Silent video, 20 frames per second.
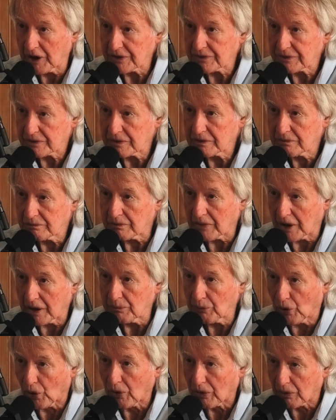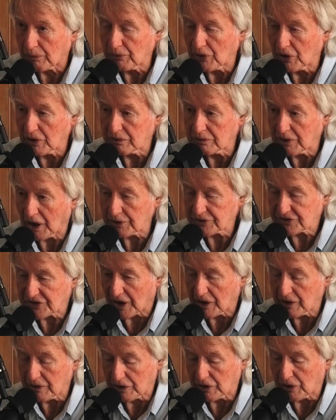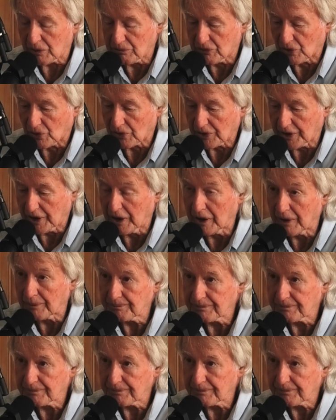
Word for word: most, more, more. I'd say a lot more, yeah,